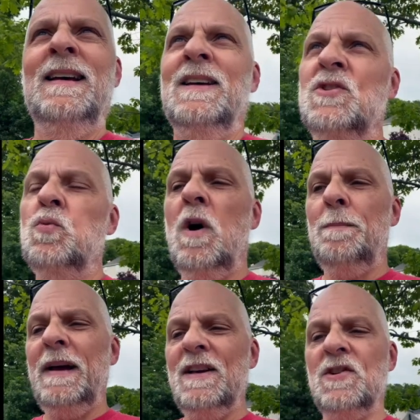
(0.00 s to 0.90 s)
Swamp
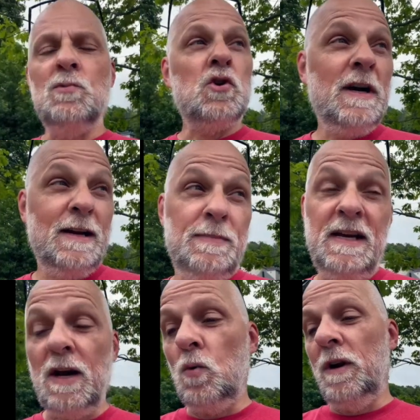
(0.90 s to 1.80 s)
ass, I'm trying to be
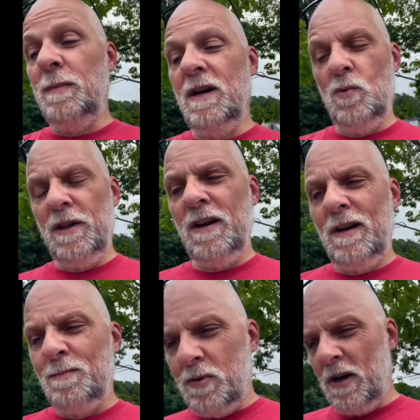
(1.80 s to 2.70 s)
equanimity with it.
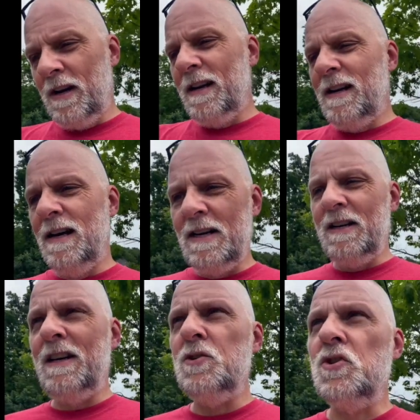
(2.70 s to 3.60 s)
But
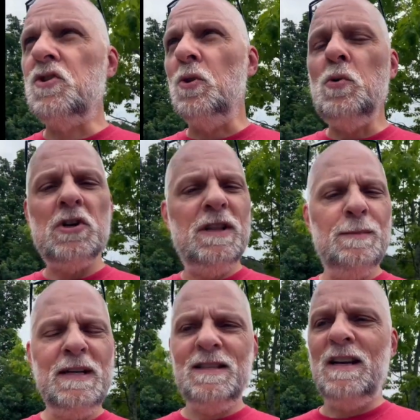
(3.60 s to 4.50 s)
here's a solution in the
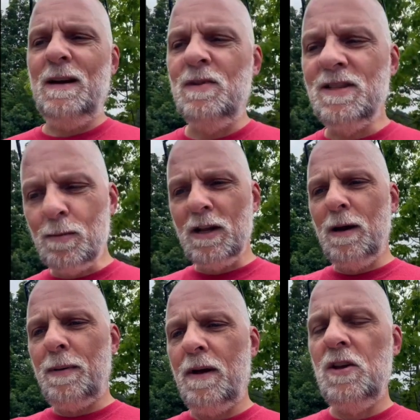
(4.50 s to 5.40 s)
meantime. Double
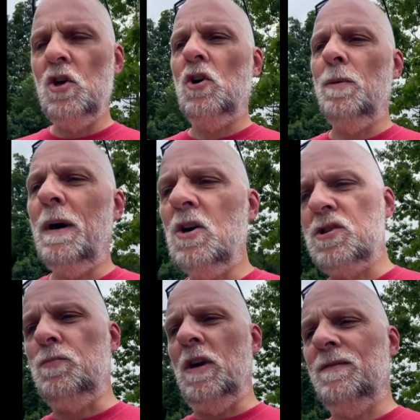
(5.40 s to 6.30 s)
up your boxer
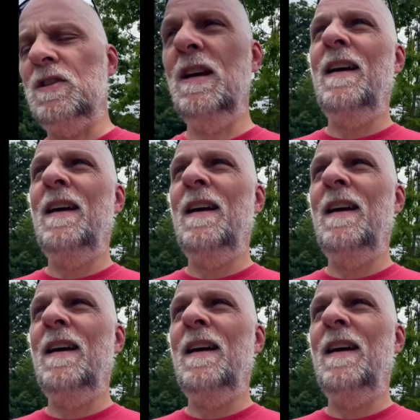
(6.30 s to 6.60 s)
briefs.